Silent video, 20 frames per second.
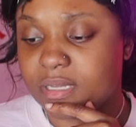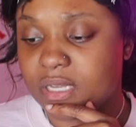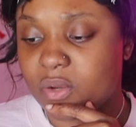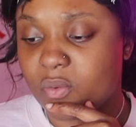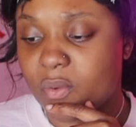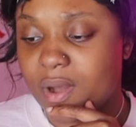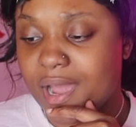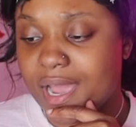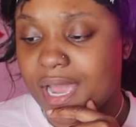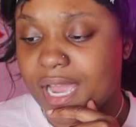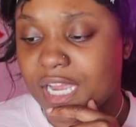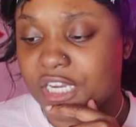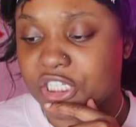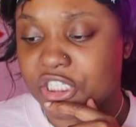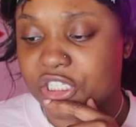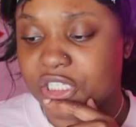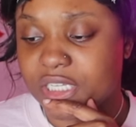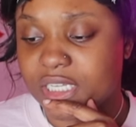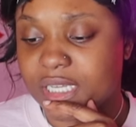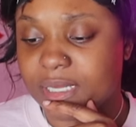me why I
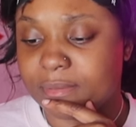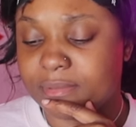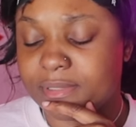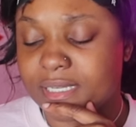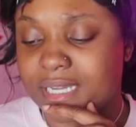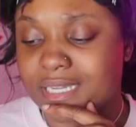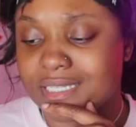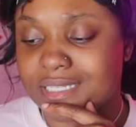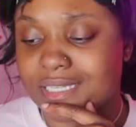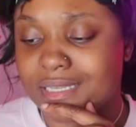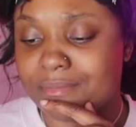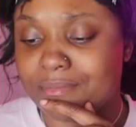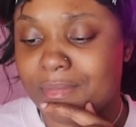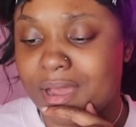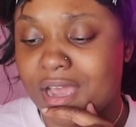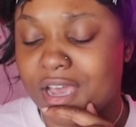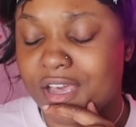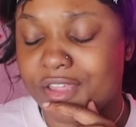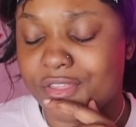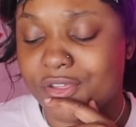should keep texting
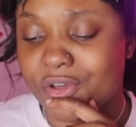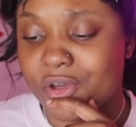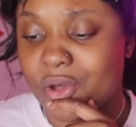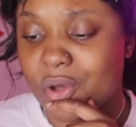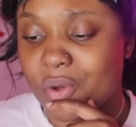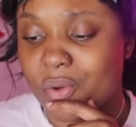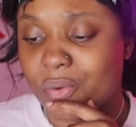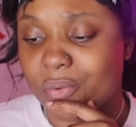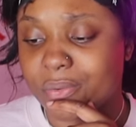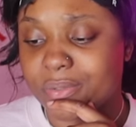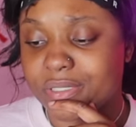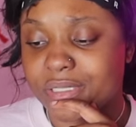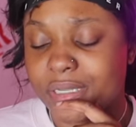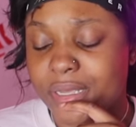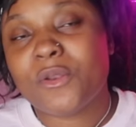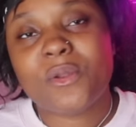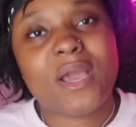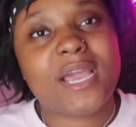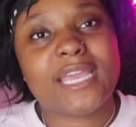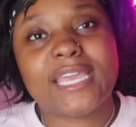my other.
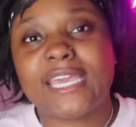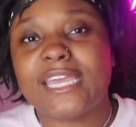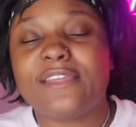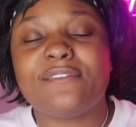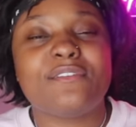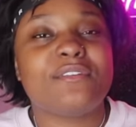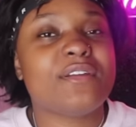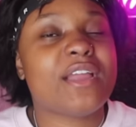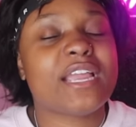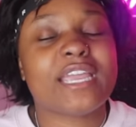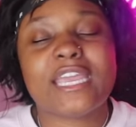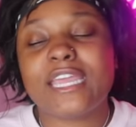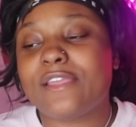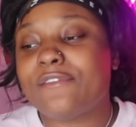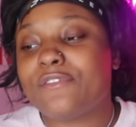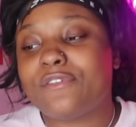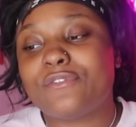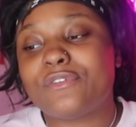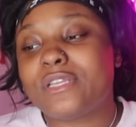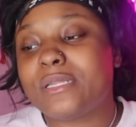You know, I can't
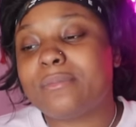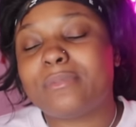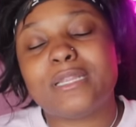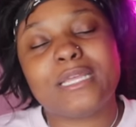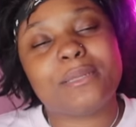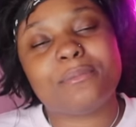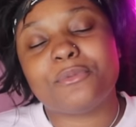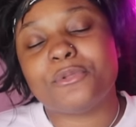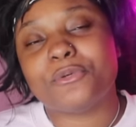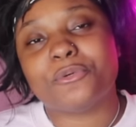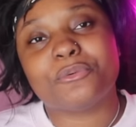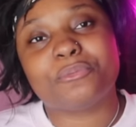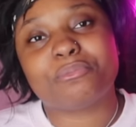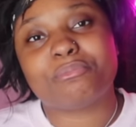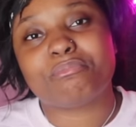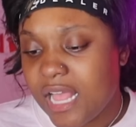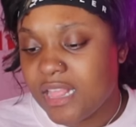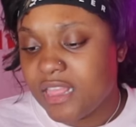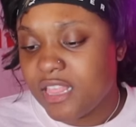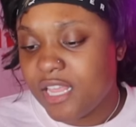even really blame you.
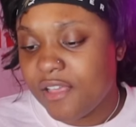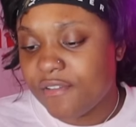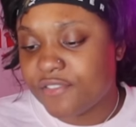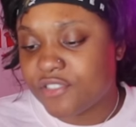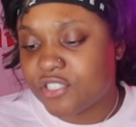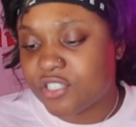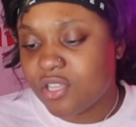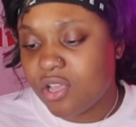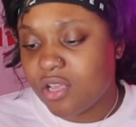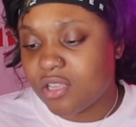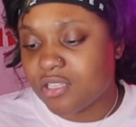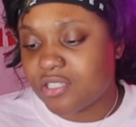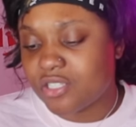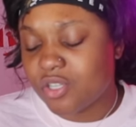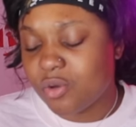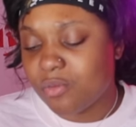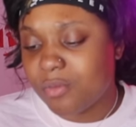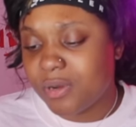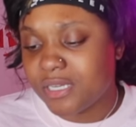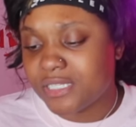I love salt
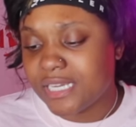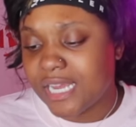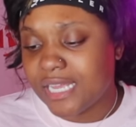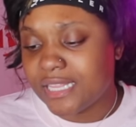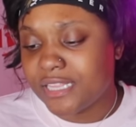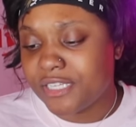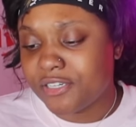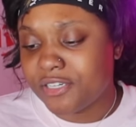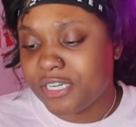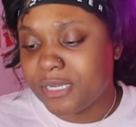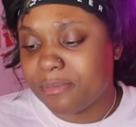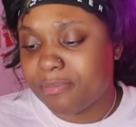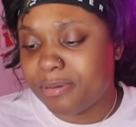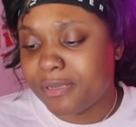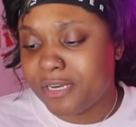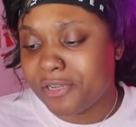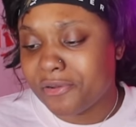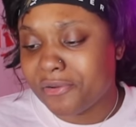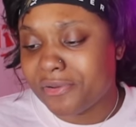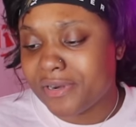so much, I literally
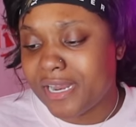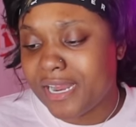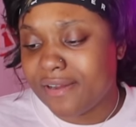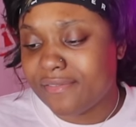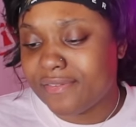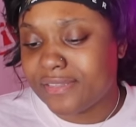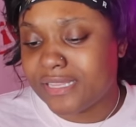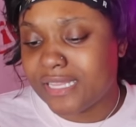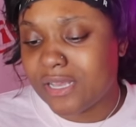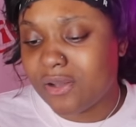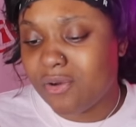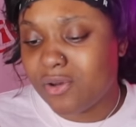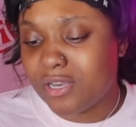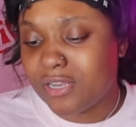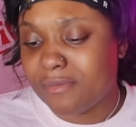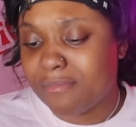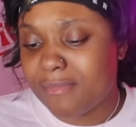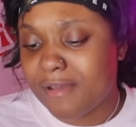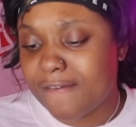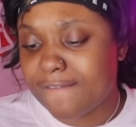put it on everything,
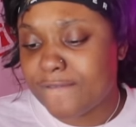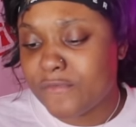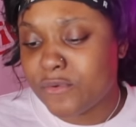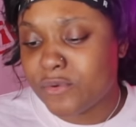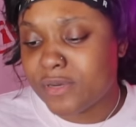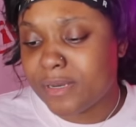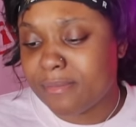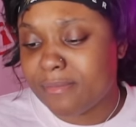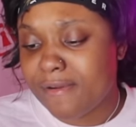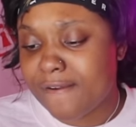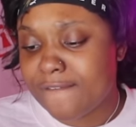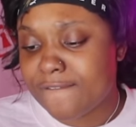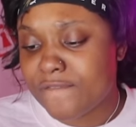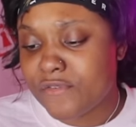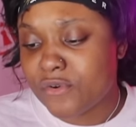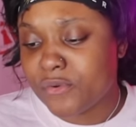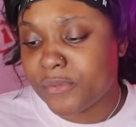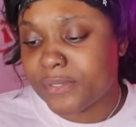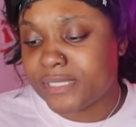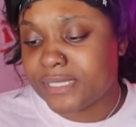all of my food and my
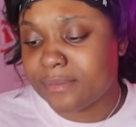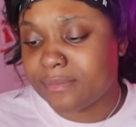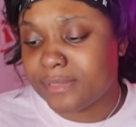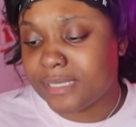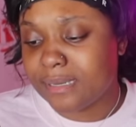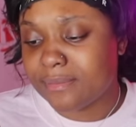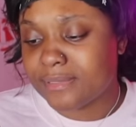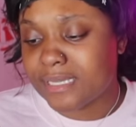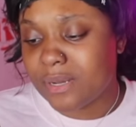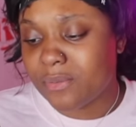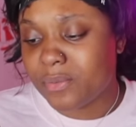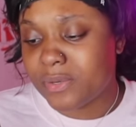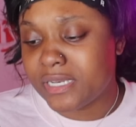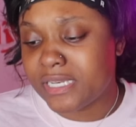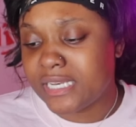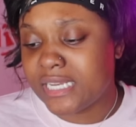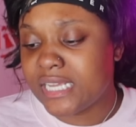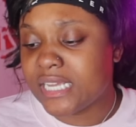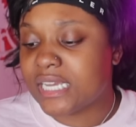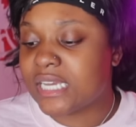fruit. Sometimes I would
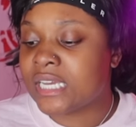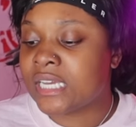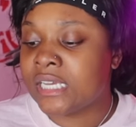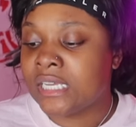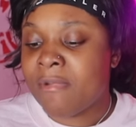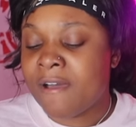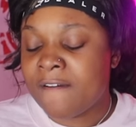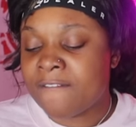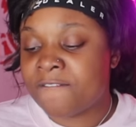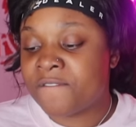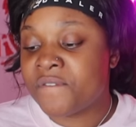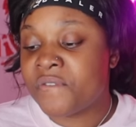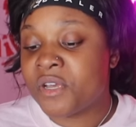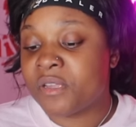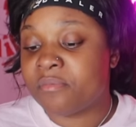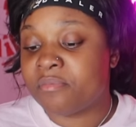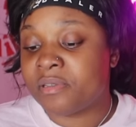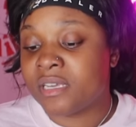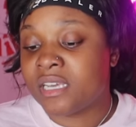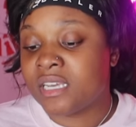lick my
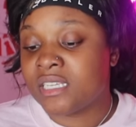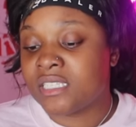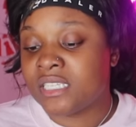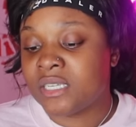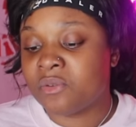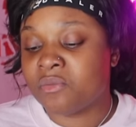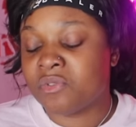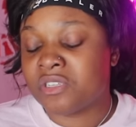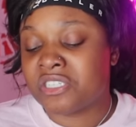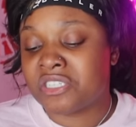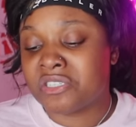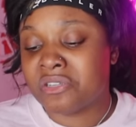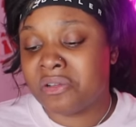foot because it was